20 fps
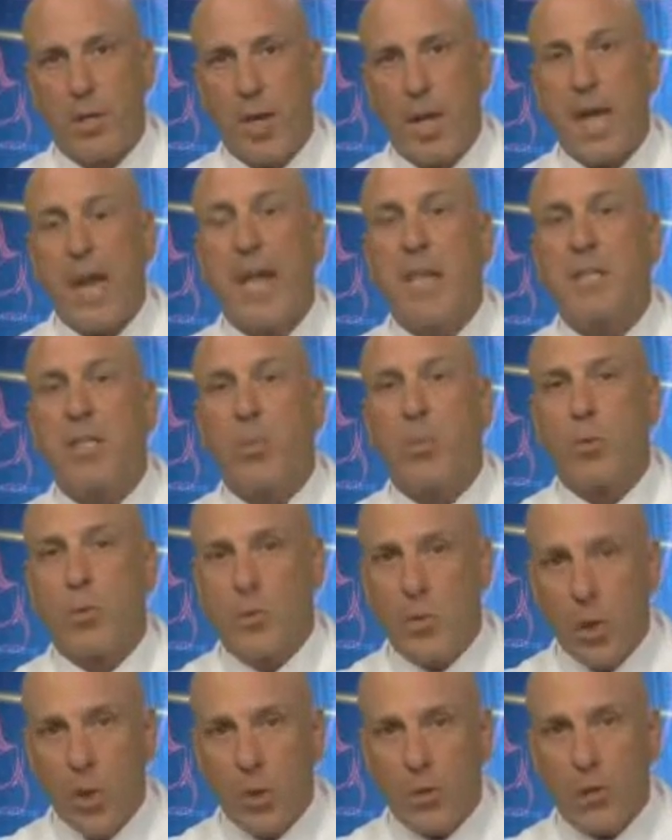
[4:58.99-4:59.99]
And as a
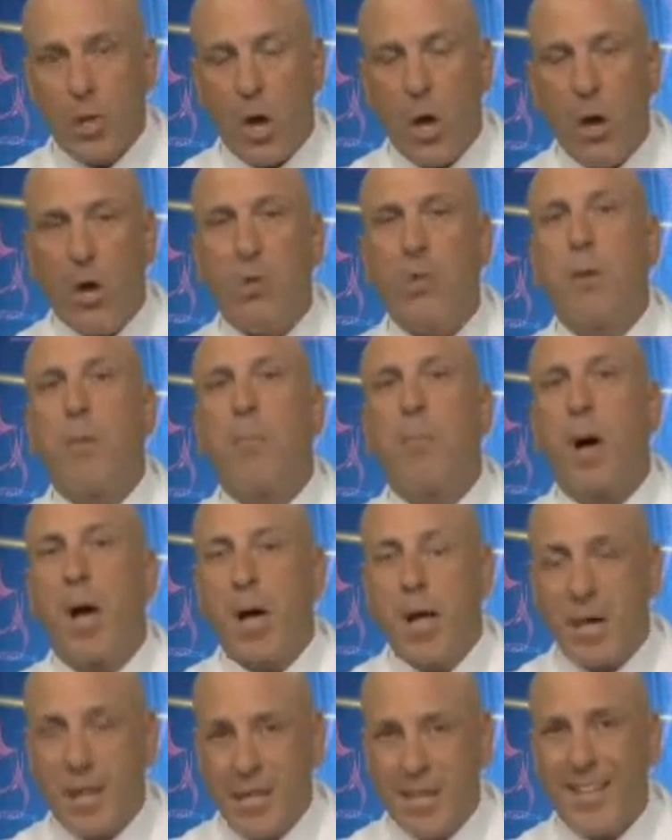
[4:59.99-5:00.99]
result, all the
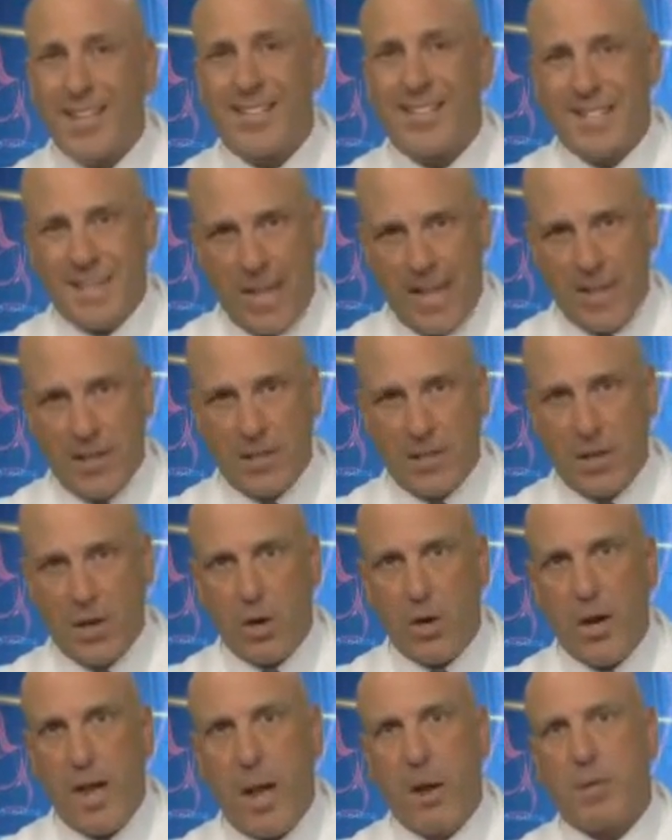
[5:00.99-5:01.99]
bonding sites
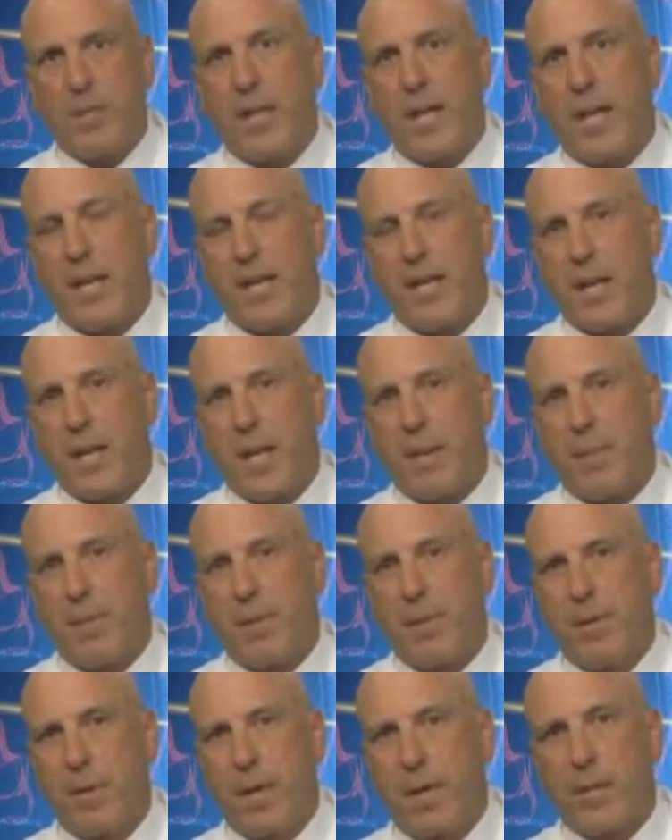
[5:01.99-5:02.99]
are now taken up.
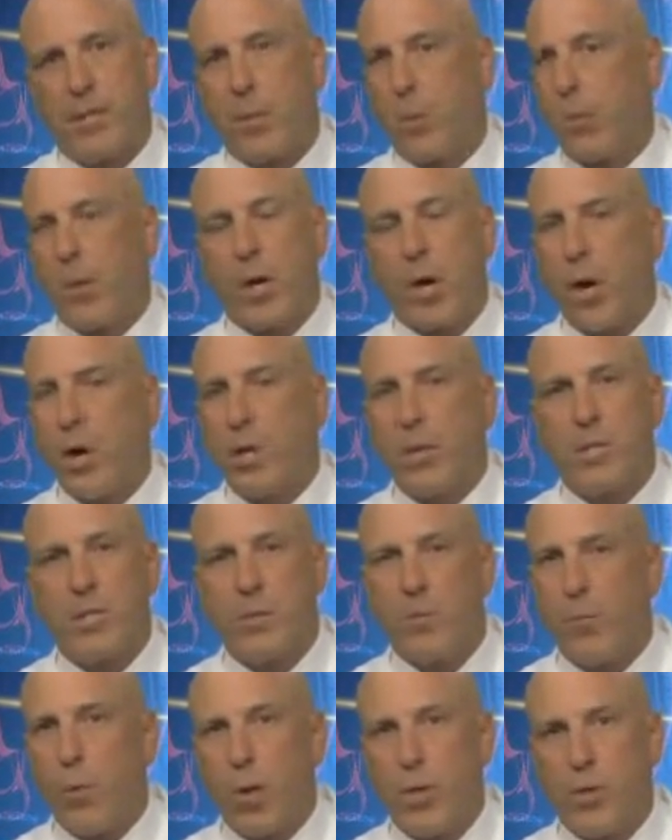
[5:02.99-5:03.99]
And so regardless
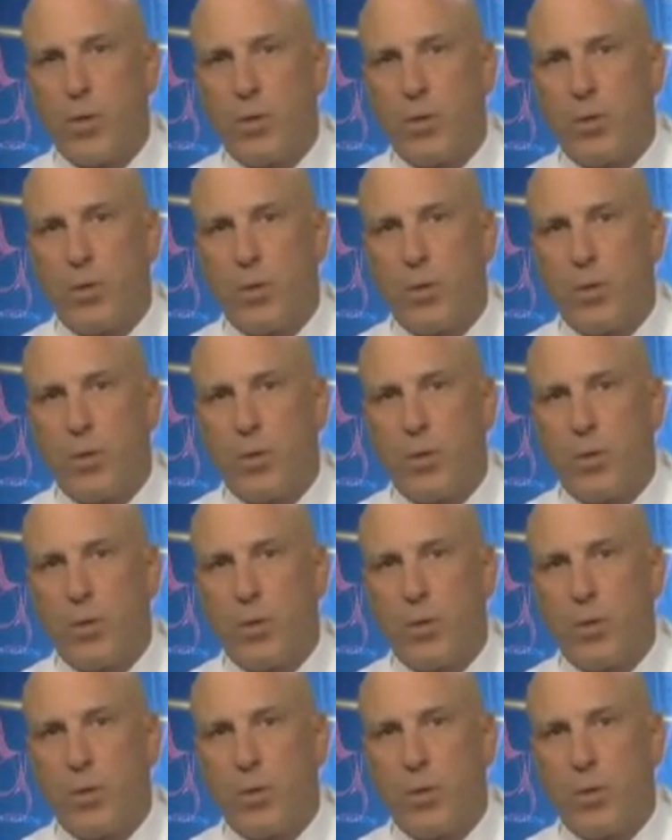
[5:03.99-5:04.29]
of what you